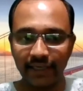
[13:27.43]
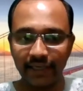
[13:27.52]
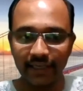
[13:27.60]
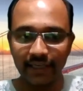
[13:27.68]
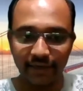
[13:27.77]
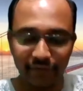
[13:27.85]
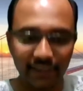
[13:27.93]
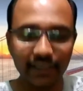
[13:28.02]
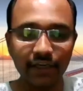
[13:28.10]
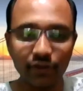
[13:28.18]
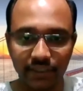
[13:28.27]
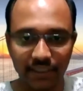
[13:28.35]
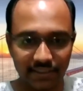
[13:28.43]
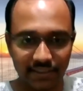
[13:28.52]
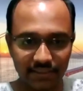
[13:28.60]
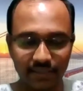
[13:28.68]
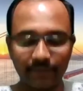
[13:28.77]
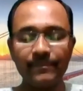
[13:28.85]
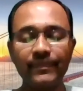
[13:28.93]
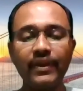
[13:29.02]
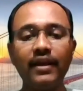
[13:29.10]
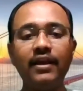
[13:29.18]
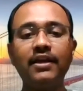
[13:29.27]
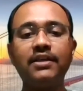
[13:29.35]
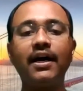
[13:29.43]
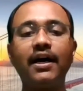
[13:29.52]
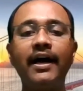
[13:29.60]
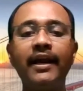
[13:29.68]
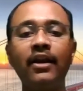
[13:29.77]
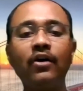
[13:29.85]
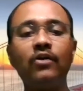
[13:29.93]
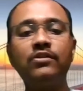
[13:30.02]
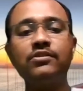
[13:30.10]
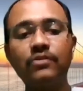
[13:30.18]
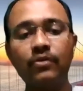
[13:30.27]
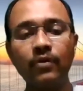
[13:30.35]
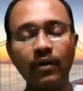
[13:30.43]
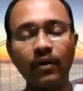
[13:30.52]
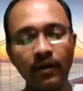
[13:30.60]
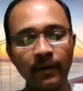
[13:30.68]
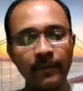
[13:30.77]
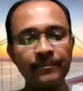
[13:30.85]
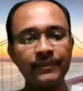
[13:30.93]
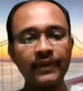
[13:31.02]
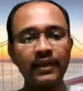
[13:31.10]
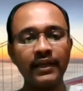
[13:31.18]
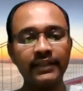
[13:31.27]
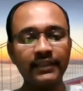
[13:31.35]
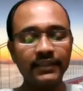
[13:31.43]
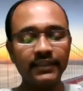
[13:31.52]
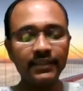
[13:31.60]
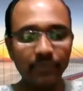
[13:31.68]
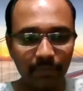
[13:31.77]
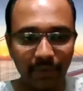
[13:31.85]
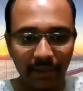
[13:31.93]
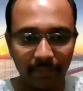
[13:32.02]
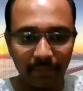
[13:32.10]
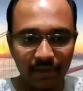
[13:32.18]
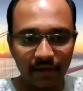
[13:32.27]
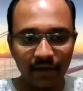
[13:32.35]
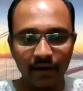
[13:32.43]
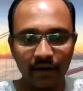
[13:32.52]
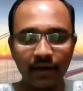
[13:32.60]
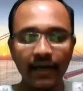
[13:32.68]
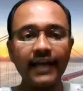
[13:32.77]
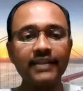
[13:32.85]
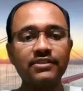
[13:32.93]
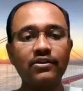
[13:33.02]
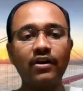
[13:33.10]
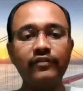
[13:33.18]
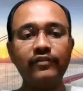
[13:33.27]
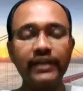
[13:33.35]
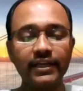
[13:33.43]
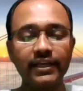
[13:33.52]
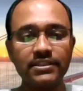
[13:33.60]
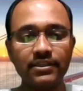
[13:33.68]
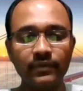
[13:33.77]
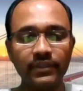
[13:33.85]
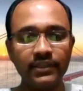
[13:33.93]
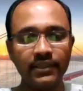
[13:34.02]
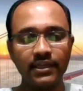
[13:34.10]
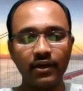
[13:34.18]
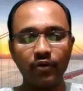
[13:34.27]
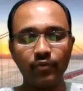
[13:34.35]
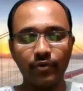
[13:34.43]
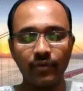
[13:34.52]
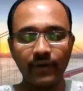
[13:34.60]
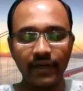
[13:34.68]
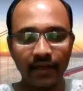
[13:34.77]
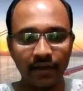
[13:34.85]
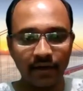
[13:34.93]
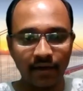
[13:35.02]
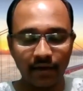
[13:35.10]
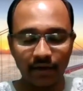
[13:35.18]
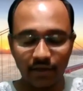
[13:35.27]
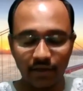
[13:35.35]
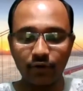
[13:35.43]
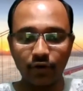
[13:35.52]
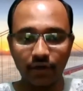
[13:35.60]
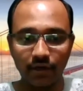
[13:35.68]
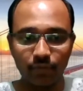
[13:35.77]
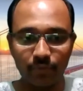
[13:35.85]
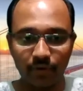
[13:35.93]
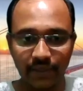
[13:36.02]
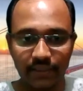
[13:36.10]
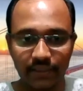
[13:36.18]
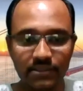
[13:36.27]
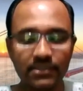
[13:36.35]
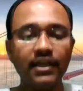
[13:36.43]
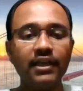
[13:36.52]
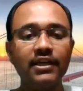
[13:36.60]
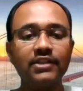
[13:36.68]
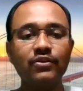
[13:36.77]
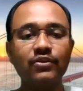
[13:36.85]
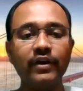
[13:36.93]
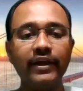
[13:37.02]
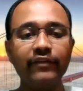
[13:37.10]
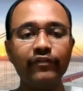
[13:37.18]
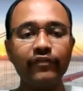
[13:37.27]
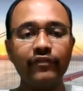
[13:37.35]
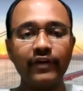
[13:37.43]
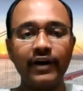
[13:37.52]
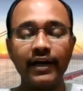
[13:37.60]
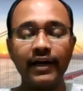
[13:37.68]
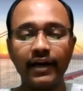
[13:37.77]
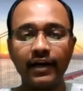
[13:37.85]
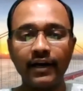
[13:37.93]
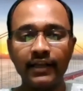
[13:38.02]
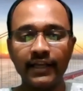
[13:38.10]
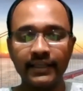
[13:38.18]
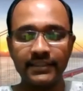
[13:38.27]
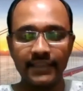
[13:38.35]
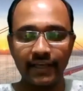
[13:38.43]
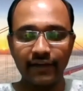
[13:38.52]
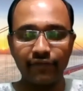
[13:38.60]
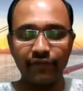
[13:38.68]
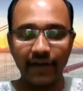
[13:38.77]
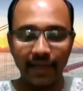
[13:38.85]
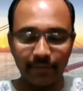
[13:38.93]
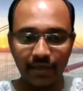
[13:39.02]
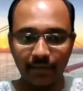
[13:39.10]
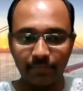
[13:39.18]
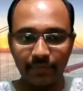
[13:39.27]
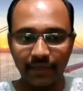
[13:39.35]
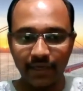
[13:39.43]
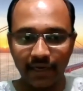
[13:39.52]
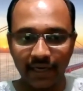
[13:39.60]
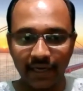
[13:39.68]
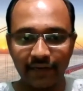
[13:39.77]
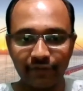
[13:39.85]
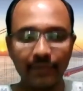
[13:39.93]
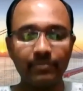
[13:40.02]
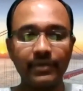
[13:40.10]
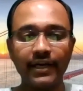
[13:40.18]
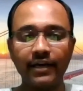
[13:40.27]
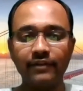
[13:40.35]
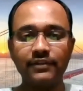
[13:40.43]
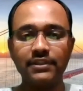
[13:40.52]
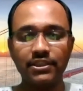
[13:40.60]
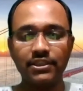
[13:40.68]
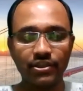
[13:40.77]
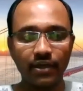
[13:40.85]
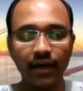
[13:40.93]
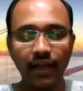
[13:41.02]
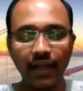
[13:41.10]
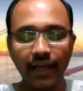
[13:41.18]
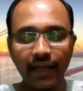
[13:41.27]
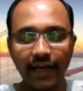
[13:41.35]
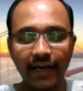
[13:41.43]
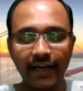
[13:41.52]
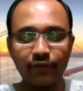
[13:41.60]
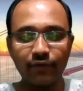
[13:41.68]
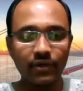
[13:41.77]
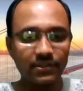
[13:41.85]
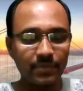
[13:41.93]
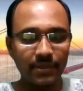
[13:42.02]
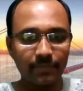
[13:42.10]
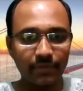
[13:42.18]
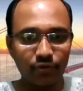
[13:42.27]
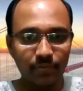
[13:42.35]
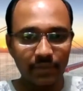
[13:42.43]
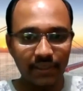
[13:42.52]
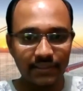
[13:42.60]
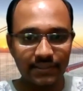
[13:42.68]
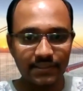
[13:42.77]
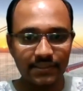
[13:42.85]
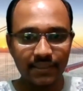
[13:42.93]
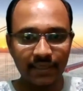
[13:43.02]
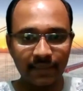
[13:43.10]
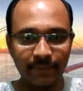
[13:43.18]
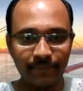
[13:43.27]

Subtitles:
take effect into the cluster. And also, like the Piper has a lot of integration with the cloud providers. So if like say if I'm a company and if I'm tied up with Azure and I want to spin up a Kubernetes